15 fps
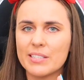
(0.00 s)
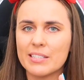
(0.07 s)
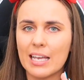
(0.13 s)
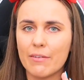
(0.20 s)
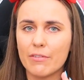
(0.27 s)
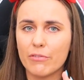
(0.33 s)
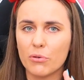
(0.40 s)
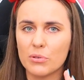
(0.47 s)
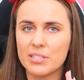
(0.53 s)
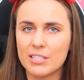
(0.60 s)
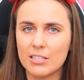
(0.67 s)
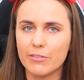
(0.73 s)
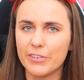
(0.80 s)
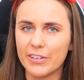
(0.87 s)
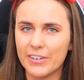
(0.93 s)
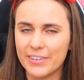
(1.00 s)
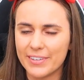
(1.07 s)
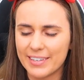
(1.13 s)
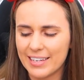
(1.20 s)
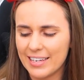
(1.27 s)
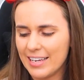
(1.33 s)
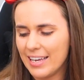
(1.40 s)
to be saved for
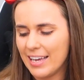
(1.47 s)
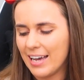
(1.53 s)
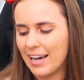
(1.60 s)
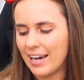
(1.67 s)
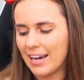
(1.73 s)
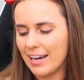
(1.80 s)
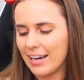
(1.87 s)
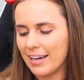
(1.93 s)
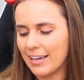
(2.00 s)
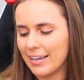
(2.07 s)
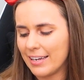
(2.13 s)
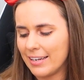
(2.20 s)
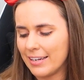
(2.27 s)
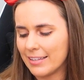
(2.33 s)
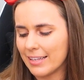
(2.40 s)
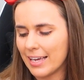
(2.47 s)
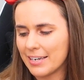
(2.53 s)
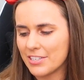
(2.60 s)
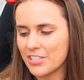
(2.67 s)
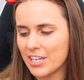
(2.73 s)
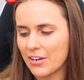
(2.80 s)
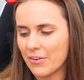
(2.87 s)
Sylveon in a
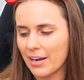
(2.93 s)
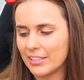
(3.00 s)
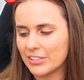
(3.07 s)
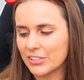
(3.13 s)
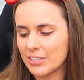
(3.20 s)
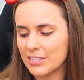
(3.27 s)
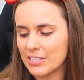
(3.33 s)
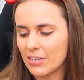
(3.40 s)
later generation,